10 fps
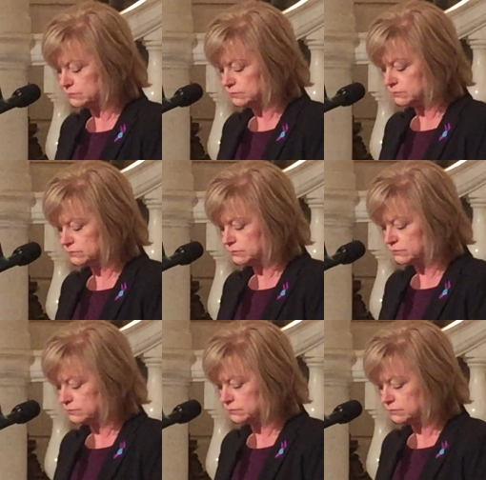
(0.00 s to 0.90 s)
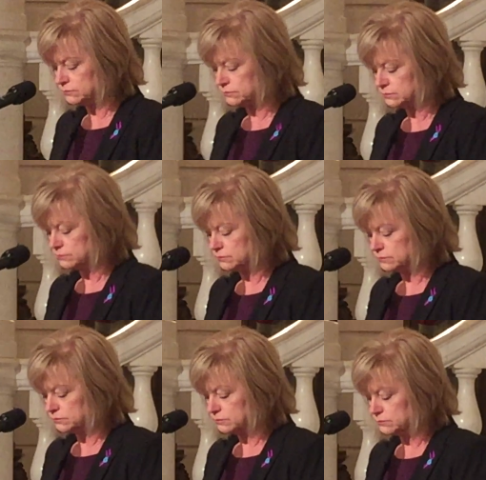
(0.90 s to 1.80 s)

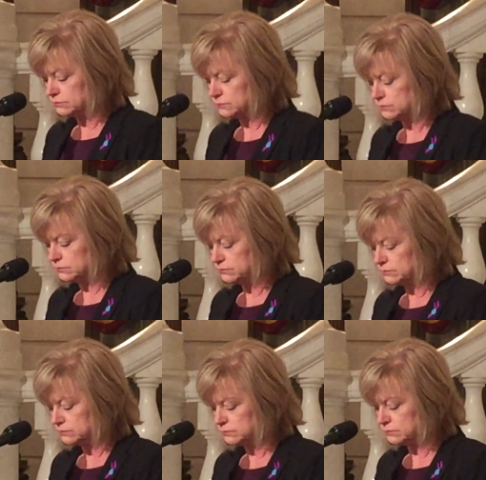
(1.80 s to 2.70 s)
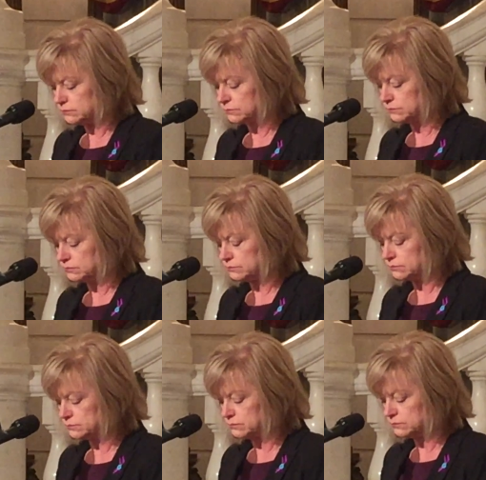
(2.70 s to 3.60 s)

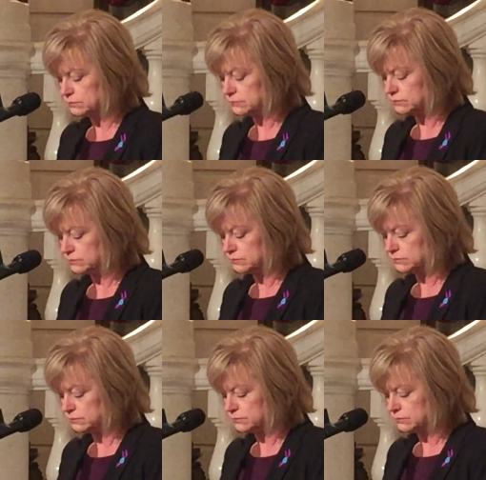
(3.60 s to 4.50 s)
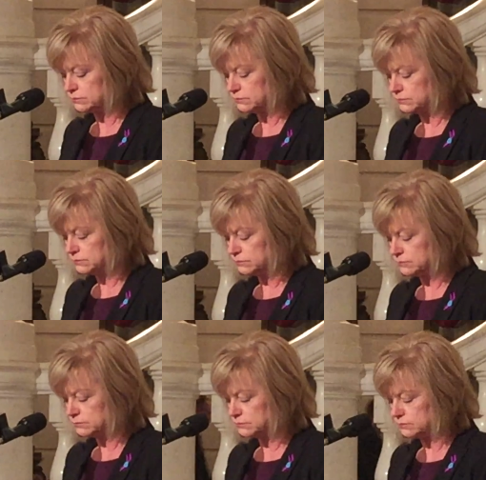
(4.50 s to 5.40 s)

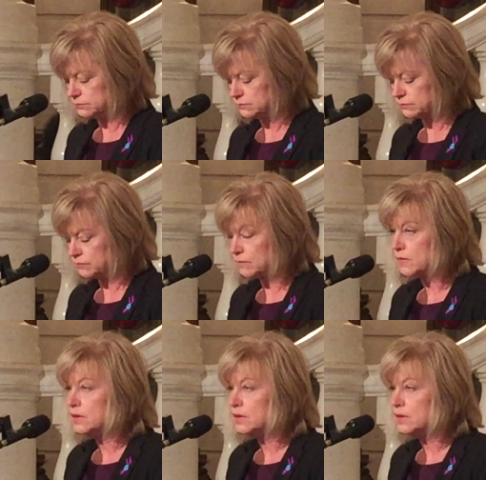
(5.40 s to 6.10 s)
(no one is talking)